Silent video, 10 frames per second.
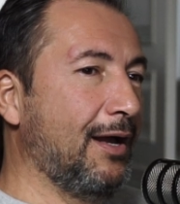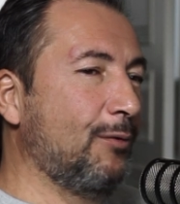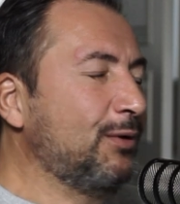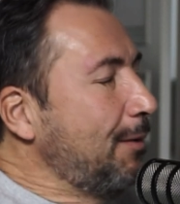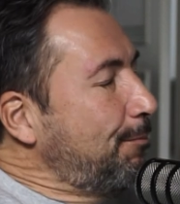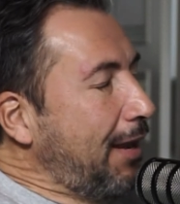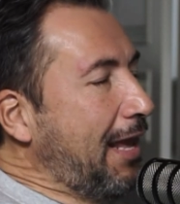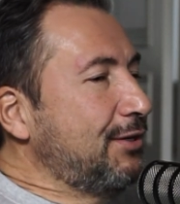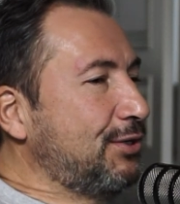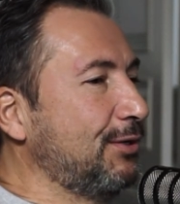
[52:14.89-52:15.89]
with the
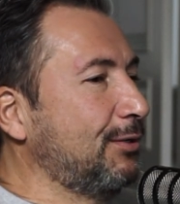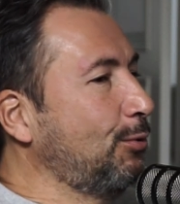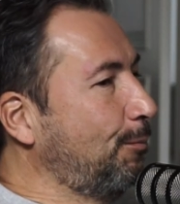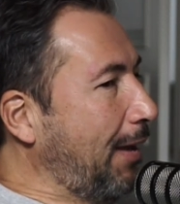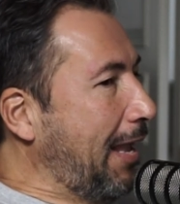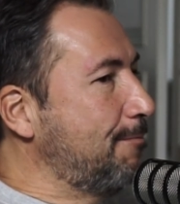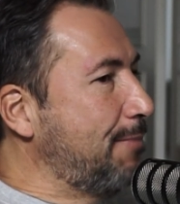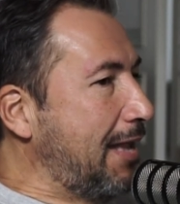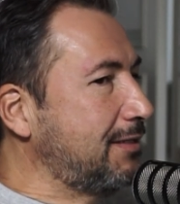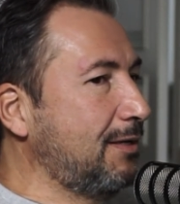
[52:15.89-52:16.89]
pleasure to play
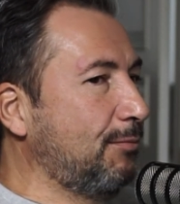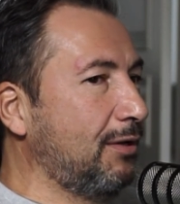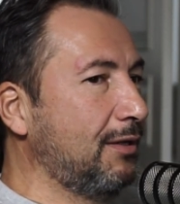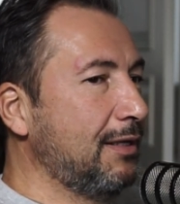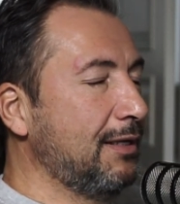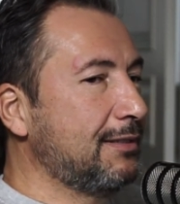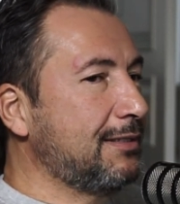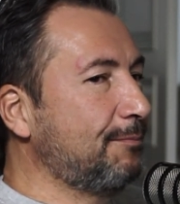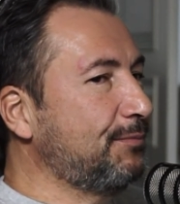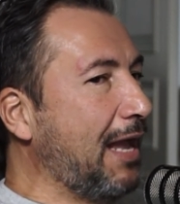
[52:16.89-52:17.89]
basketball.
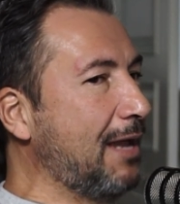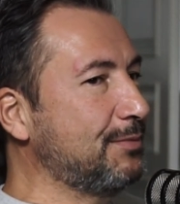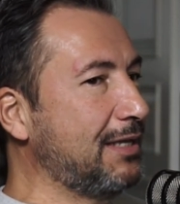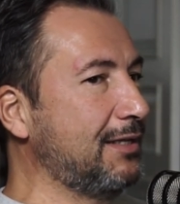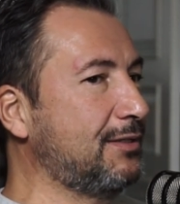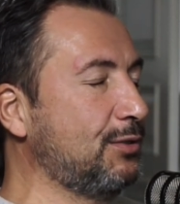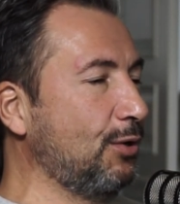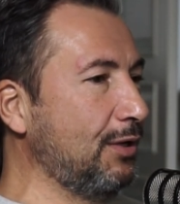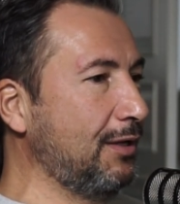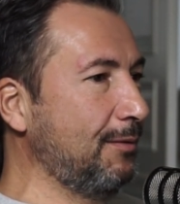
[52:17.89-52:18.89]
Sometimes I
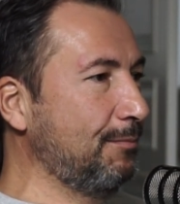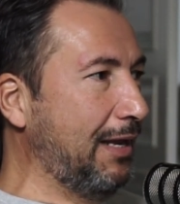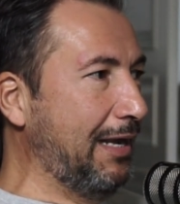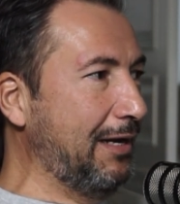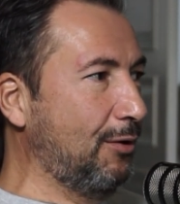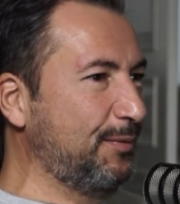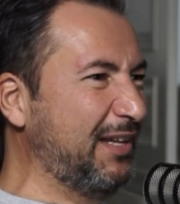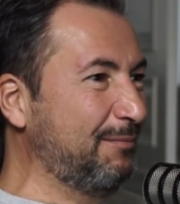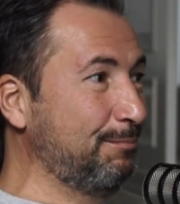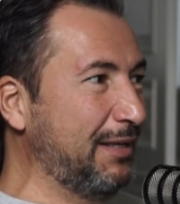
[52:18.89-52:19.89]
saw him a little
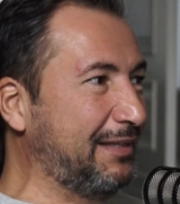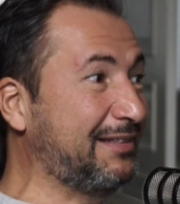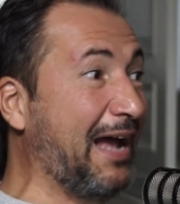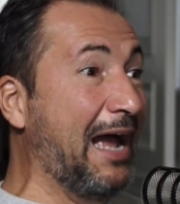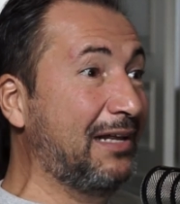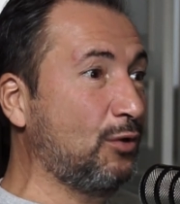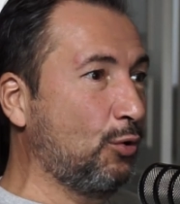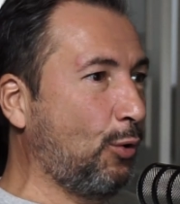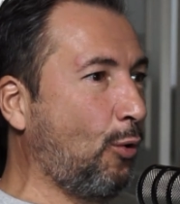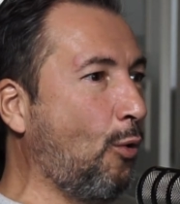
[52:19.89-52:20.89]
bit tight on
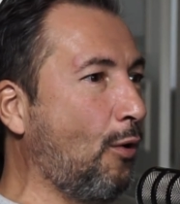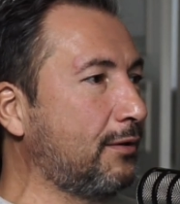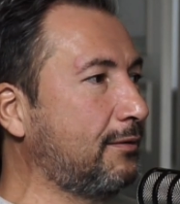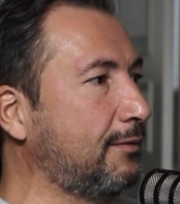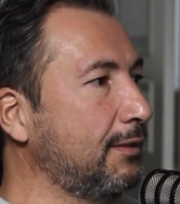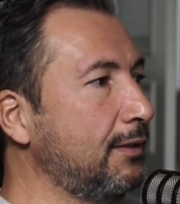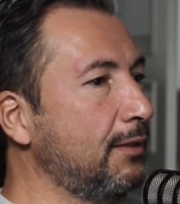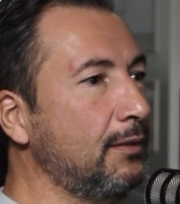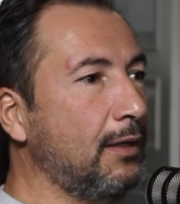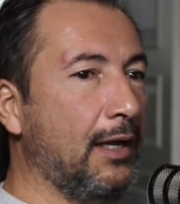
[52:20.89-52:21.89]
the court.
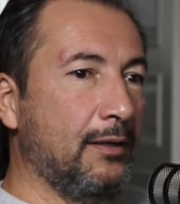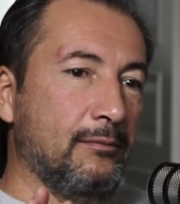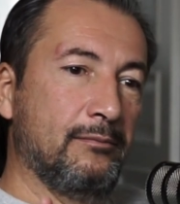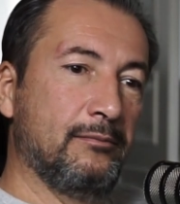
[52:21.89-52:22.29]
Hey,